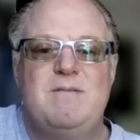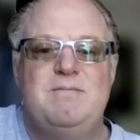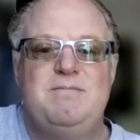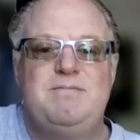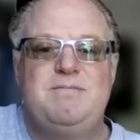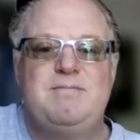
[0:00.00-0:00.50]

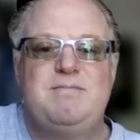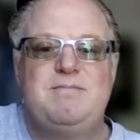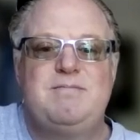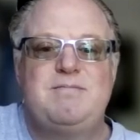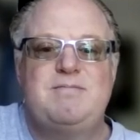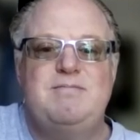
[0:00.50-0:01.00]

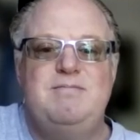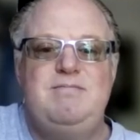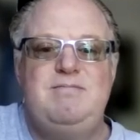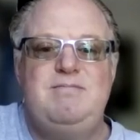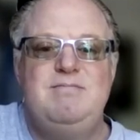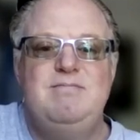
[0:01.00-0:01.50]

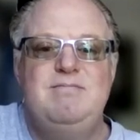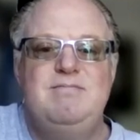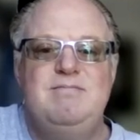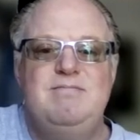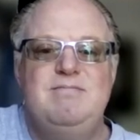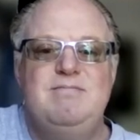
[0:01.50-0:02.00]

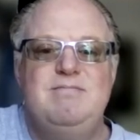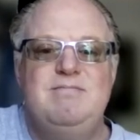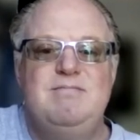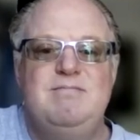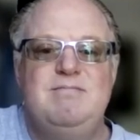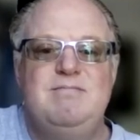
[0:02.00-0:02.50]

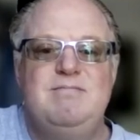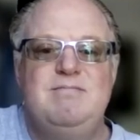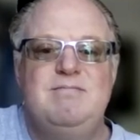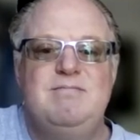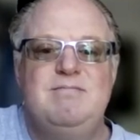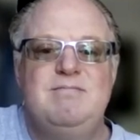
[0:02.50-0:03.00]

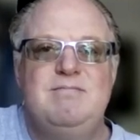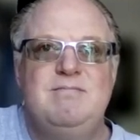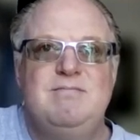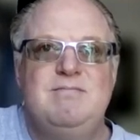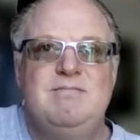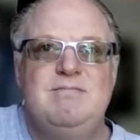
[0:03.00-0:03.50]

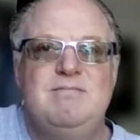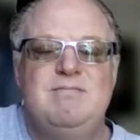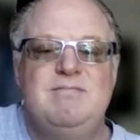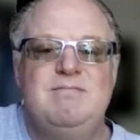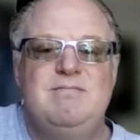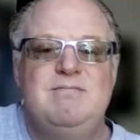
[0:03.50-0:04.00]

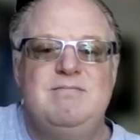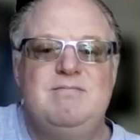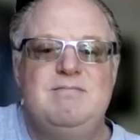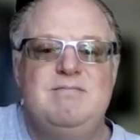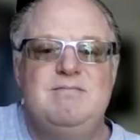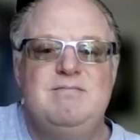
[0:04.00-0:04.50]

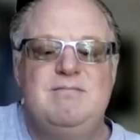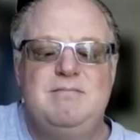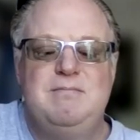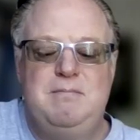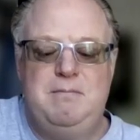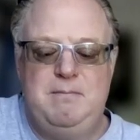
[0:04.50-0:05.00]

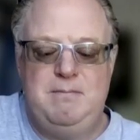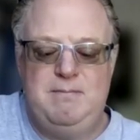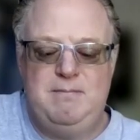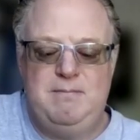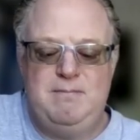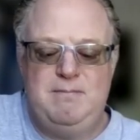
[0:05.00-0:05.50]

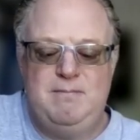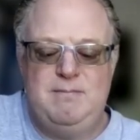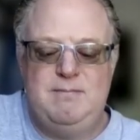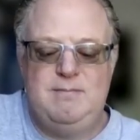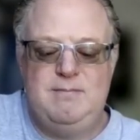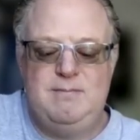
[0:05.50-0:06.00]

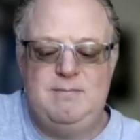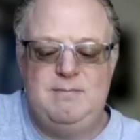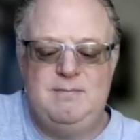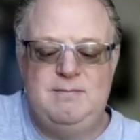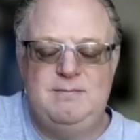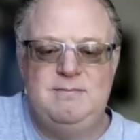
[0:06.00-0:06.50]

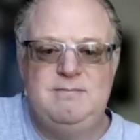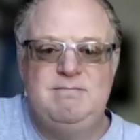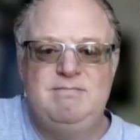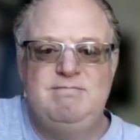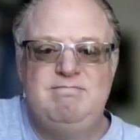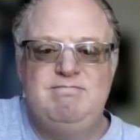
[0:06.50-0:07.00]

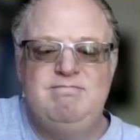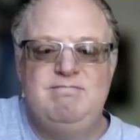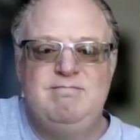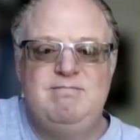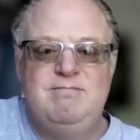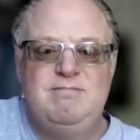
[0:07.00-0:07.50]

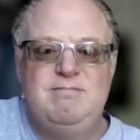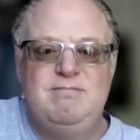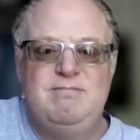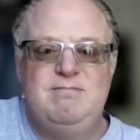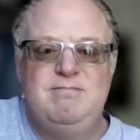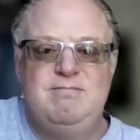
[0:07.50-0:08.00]
[no speech]